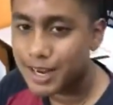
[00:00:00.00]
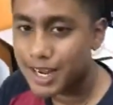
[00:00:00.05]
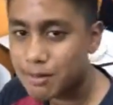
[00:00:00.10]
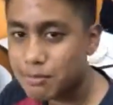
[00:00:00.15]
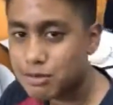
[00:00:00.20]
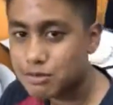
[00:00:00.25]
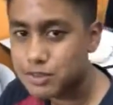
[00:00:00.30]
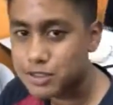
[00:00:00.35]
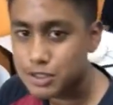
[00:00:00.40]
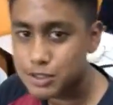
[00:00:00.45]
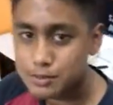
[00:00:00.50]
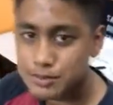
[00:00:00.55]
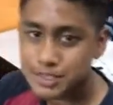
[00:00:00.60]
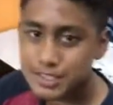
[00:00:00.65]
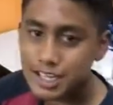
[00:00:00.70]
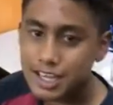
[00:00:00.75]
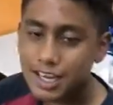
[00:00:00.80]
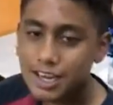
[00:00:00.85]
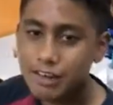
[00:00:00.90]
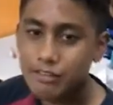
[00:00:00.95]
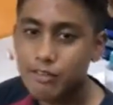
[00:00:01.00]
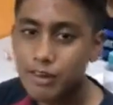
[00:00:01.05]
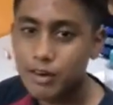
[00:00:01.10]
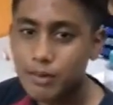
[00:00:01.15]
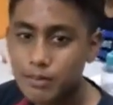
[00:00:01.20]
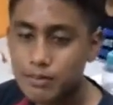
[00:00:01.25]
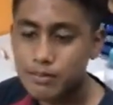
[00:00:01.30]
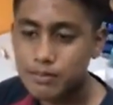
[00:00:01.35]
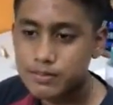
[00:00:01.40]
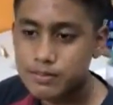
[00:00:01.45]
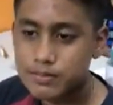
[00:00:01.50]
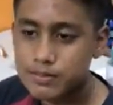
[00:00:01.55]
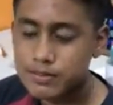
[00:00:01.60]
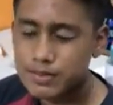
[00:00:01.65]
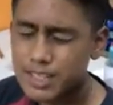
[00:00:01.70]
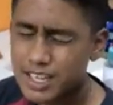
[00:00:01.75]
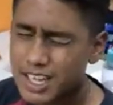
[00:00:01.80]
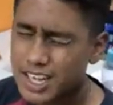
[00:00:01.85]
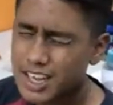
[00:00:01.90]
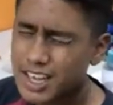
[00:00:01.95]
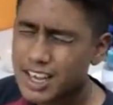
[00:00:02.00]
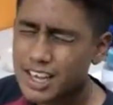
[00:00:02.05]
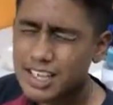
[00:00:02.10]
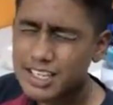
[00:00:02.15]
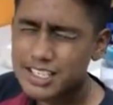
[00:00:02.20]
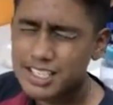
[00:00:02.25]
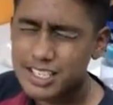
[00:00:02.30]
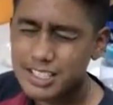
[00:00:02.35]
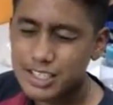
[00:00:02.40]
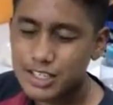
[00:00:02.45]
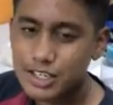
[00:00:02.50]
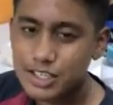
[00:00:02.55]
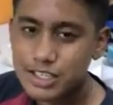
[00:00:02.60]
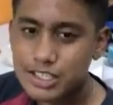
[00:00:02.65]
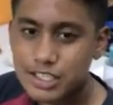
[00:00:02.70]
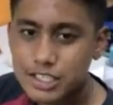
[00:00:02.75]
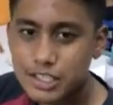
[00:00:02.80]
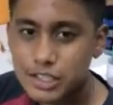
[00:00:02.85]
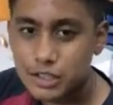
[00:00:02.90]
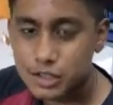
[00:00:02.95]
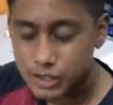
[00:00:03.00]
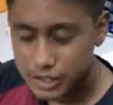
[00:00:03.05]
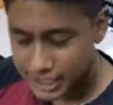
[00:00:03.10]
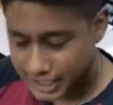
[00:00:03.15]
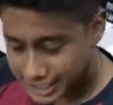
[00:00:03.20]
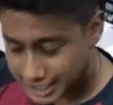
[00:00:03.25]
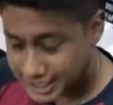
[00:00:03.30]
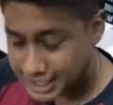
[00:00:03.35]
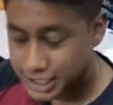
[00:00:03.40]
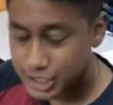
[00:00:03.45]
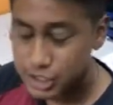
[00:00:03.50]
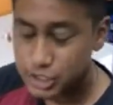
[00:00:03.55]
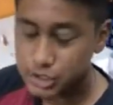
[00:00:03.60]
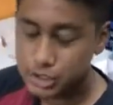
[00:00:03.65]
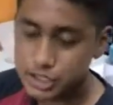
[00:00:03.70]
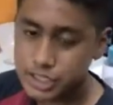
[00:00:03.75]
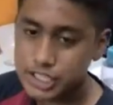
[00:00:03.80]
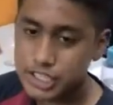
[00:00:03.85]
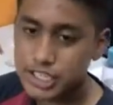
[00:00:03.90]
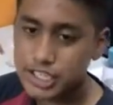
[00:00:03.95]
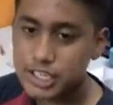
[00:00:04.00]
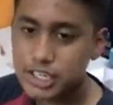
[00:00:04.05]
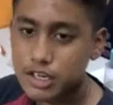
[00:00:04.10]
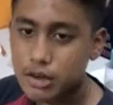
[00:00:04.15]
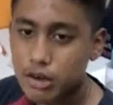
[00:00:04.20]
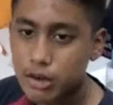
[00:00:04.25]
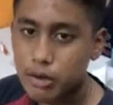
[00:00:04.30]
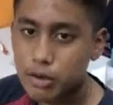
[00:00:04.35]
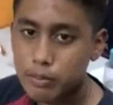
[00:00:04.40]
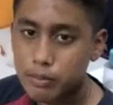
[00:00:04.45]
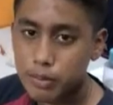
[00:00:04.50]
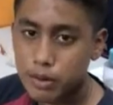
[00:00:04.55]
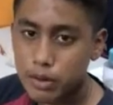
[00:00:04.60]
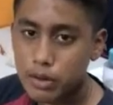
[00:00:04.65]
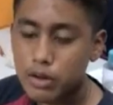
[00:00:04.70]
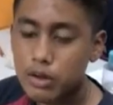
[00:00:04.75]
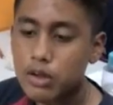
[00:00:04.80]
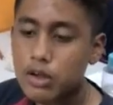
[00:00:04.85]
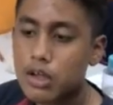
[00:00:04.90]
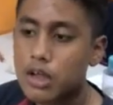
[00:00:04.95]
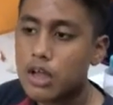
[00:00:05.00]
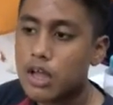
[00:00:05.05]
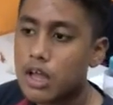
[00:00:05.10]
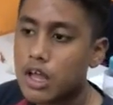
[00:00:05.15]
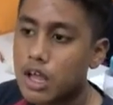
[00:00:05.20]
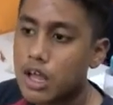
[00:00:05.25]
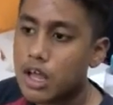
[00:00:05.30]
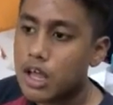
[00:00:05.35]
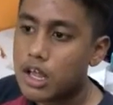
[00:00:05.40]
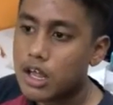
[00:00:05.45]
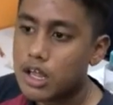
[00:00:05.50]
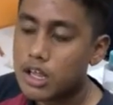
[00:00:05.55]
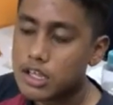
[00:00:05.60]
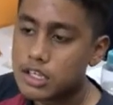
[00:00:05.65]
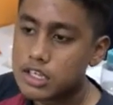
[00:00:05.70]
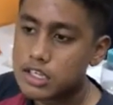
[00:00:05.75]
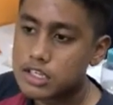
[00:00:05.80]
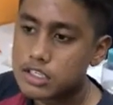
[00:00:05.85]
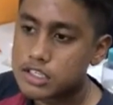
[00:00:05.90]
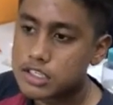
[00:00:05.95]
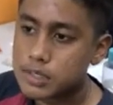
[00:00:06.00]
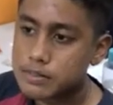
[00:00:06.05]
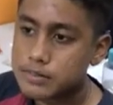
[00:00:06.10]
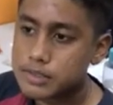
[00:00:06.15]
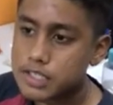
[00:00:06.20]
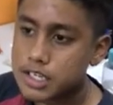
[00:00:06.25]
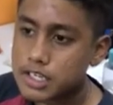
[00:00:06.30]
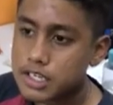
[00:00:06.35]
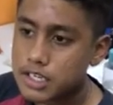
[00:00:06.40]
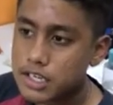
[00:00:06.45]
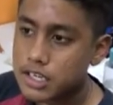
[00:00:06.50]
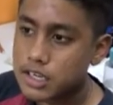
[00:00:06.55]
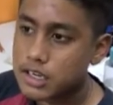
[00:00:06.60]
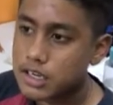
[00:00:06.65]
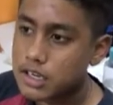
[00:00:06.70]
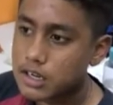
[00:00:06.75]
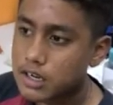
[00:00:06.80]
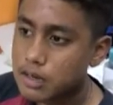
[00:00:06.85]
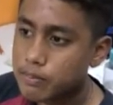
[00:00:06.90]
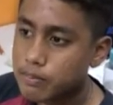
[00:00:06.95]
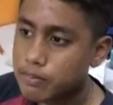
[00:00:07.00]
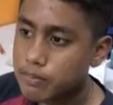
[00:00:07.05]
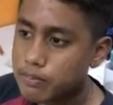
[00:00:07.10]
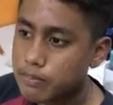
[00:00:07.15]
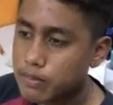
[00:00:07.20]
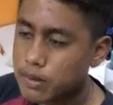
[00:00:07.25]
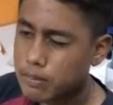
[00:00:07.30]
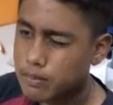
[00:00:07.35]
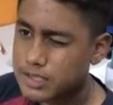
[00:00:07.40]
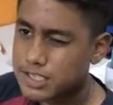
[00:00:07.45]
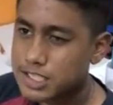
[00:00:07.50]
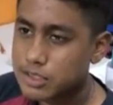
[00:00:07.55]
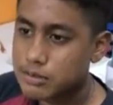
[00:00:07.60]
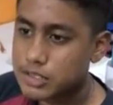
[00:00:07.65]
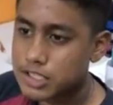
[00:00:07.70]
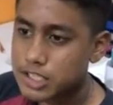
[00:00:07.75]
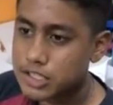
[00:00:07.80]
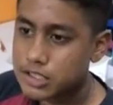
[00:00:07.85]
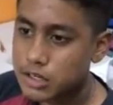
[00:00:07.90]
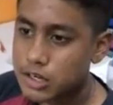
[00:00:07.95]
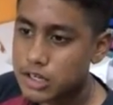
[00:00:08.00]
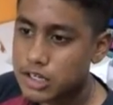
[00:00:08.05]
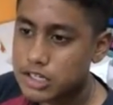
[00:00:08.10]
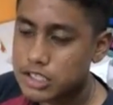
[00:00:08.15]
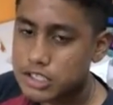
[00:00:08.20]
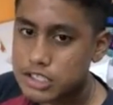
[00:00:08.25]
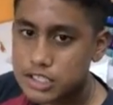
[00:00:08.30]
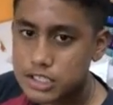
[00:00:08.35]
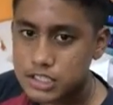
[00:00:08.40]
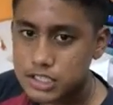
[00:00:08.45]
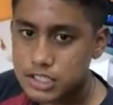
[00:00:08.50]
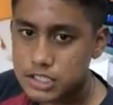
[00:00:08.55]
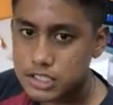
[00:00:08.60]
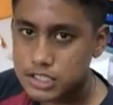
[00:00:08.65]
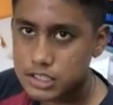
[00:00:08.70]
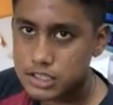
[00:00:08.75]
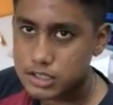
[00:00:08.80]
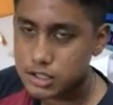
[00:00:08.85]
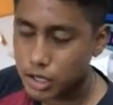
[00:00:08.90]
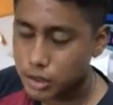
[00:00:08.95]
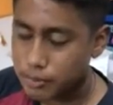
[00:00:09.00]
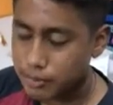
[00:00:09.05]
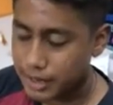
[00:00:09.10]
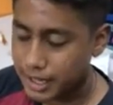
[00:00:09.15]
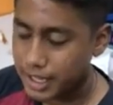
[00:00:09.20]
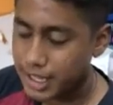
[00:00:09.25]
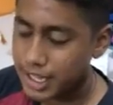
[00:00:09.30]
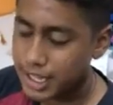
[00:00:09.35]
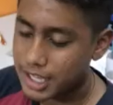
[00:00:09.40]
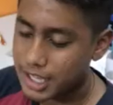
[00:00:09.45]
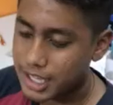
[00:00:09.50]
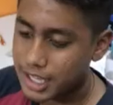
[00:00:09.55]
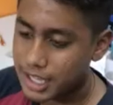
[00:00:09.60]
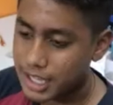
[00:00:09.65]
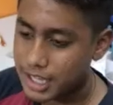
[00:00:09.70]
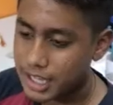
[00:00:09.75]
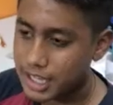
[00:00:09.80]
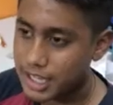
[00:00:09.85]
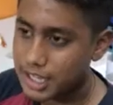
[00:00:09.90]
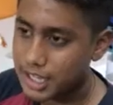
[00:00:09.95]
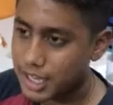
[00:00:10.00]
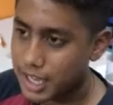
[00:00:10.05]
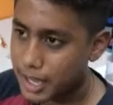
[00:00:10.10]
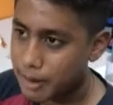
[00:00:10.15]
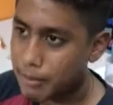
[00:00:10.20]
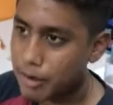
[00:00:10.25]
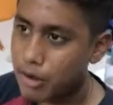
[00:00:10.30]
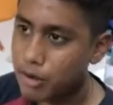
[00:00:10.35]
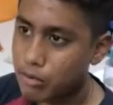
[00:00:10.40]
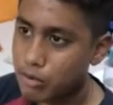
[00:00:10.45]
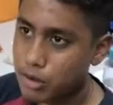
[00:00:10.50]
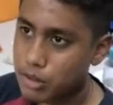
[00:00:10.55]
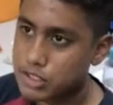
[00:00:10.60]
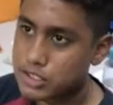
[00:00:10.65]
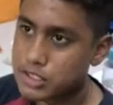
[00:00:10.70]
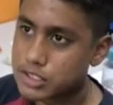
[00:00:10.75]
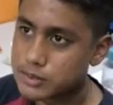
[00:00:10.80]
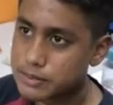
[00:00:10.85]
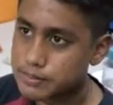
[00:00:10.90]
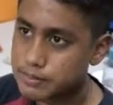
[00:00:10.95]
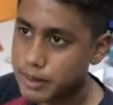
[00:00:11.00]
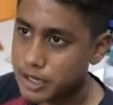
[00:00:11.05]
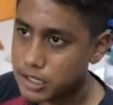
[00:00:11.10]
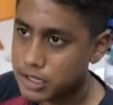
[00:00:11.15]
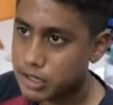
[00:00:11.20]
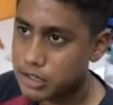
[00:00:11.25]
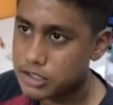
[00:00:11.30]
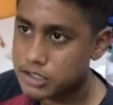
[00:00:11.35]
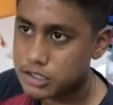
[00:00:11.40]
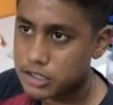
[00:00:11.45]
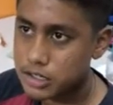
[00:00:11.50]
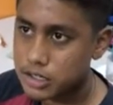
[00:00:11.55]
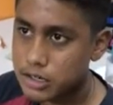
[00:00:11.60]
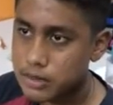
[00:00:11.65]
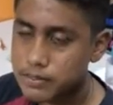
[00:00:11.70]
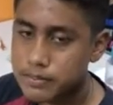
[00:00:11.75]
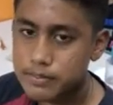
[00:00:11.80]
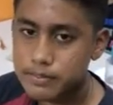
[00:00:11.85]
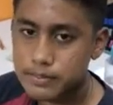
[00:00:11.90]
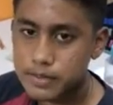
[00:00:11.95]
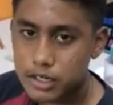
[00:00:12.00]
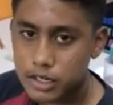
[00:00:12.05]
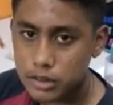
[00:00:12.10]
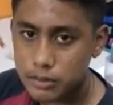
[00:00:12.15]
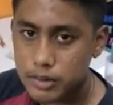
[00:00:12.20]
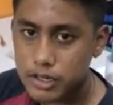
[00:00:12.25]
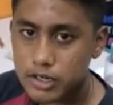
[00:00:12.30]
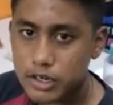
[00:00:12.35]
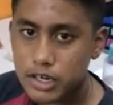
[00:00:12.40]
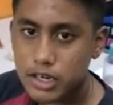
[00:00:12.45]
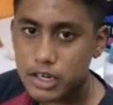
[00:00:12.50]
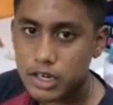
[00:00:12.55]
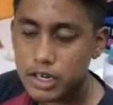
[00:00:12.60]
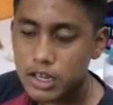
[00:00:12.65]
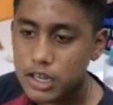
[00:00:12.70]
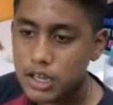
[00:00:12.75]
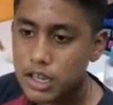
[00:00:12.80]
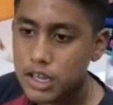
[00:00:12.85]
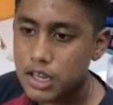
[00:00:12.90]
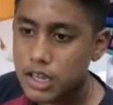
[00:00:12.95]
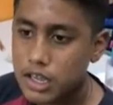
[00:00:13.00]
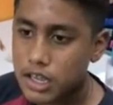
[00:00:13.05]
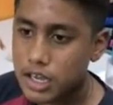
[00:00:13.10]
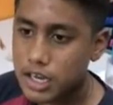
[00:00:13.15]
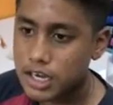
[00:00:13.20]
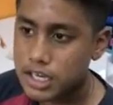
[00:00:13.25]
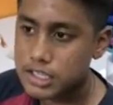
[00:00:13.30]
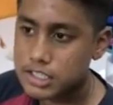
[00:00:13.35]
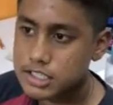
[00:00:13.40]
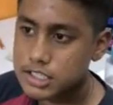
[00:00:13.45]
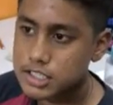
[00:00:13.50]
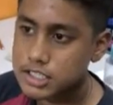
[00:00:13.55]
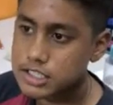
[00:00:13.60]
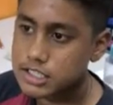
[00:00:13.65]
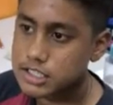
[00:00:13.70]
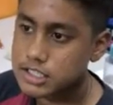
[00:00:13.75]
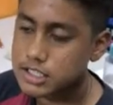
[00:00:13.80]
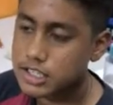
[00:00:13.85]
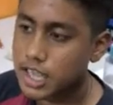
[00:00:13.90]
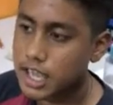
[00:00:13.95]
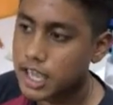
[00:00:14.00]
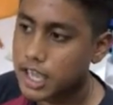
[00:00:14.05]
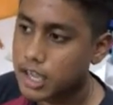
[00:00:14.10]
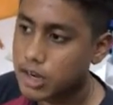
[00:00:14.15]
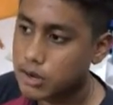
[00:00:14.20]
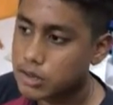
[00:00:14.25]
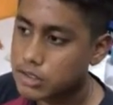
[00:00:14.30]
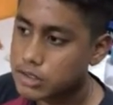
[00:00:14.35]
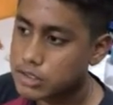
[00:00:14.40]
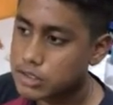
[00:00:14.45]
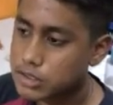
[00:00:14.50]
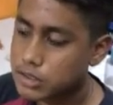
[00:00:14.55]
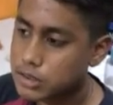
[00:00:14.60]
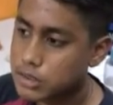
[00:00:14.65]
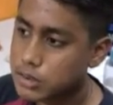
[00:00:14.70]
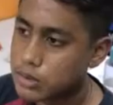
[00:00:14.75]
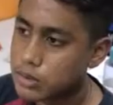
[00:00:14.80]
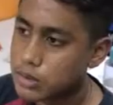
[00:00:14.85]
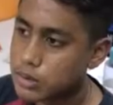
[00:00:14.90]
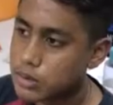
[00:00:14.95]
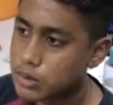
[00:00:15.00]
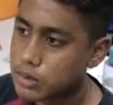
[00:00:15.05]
my name is Vishnu Pusat from St. John's Institution, Kuala Lumpur. The subject that Mr. Vijay taught me came out was Pythagoras theorem, trigonometry, indices, and also